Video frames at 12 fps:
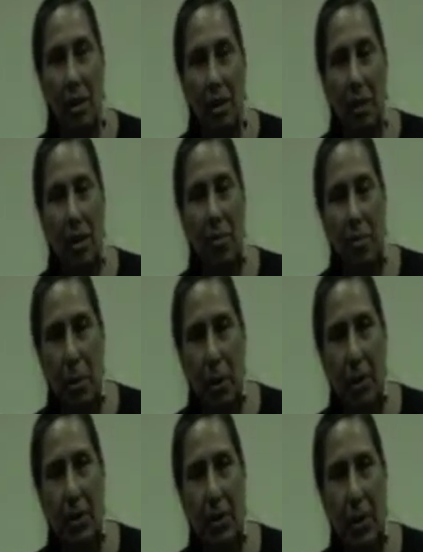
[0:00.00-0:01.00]
on the
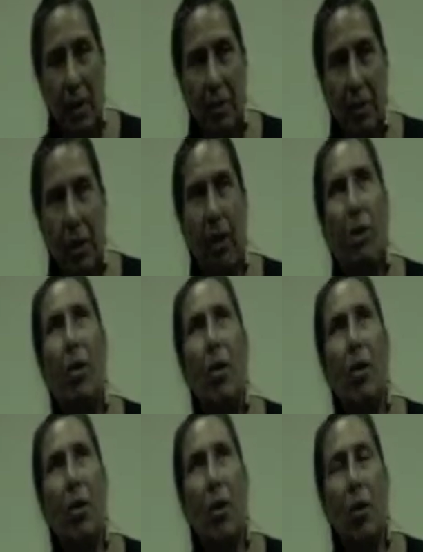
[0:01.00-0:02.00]
books of the
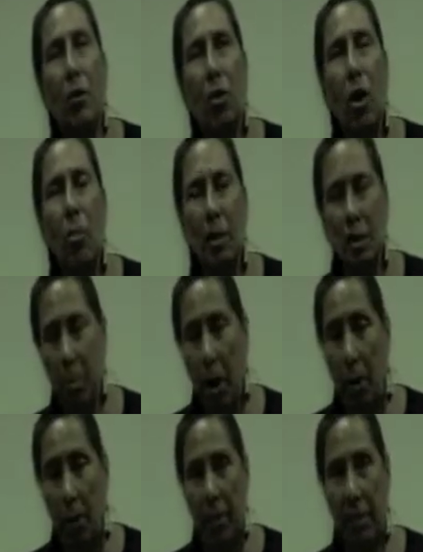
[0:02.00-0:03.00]
Oklahoma
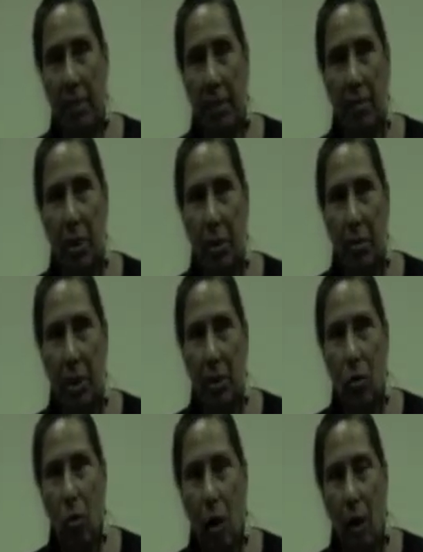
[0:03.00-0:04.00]
Department of Environmental
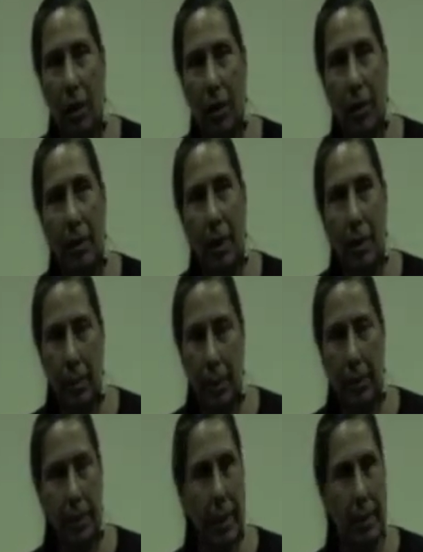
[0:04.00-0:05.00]
Quality,
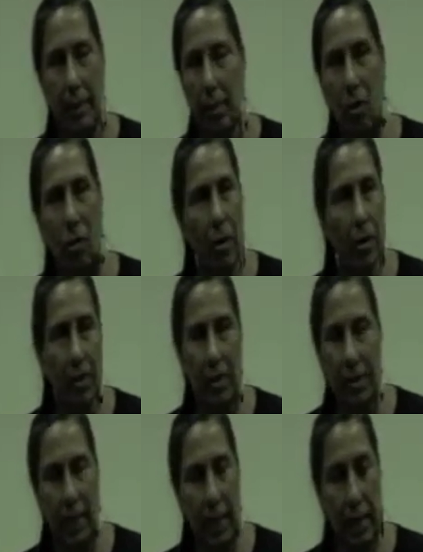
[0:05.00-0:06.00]
because that's an oil
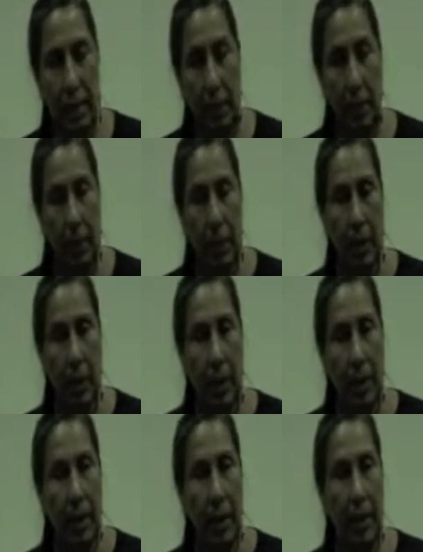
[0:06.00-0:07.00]
state,
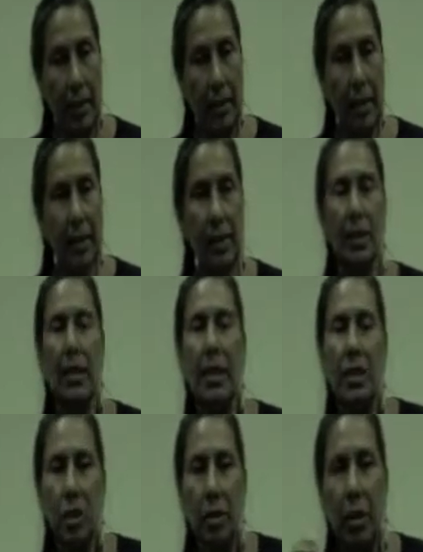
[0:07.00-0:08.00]
that says
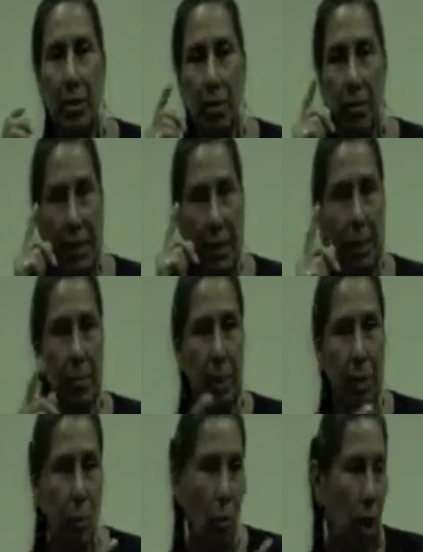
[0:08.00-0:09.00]
unless you can
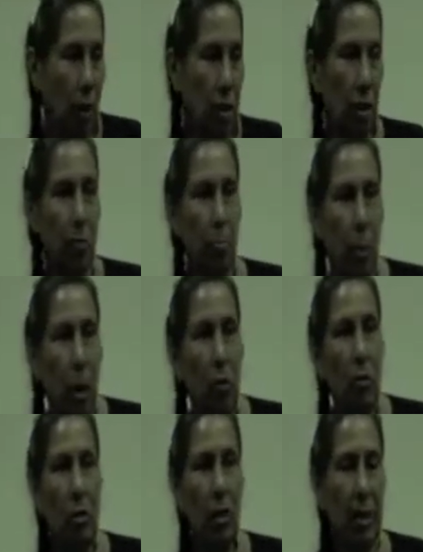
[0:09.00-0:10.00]
visibly watch a mote
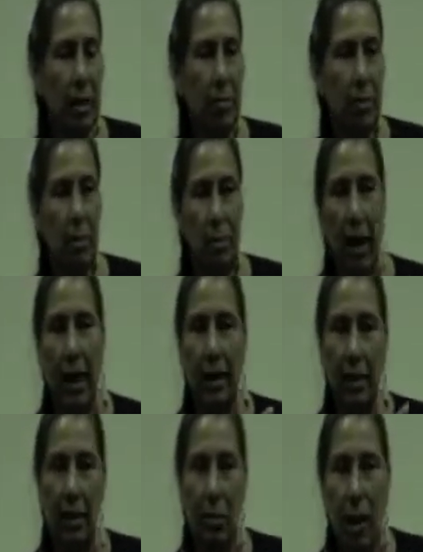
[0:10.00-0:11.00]
leave the plant
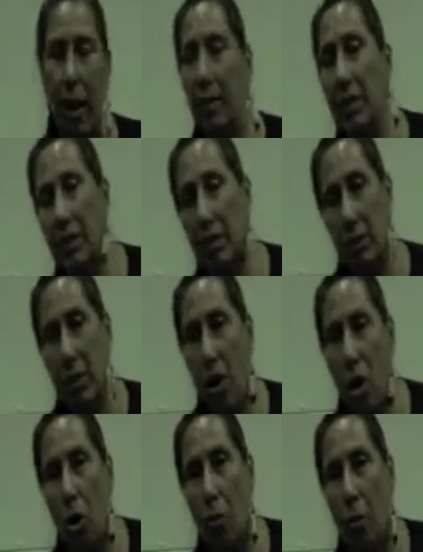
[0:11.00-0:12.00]
and arrive in your
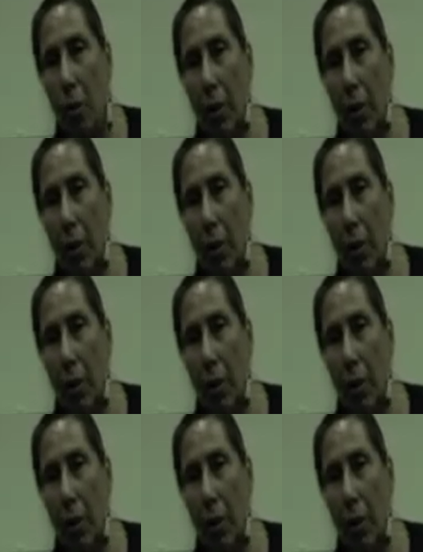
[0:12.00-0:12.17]
home,